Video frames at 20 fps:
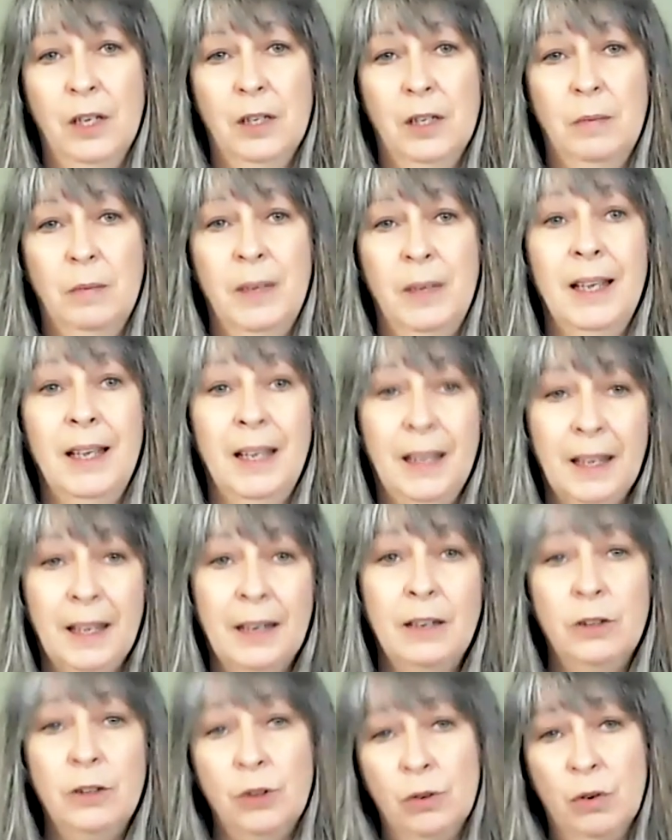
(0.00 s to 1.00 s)
to be
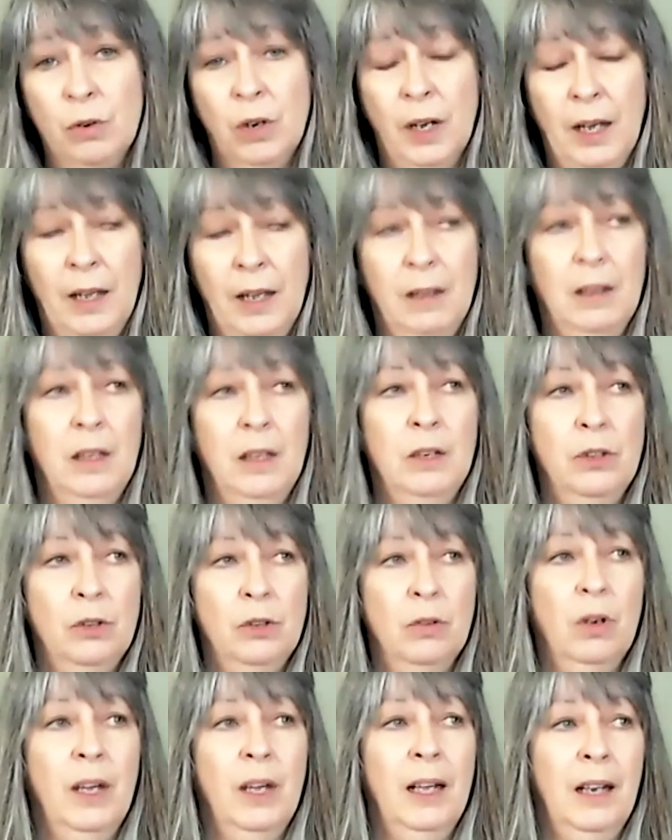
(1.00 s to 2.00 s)
in joy,
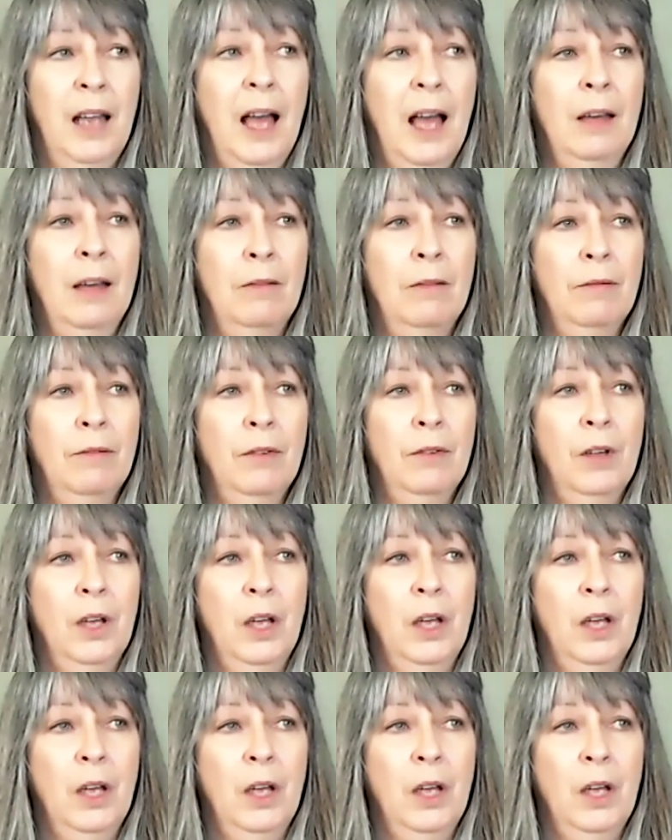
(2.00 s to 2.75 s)
enjoying life,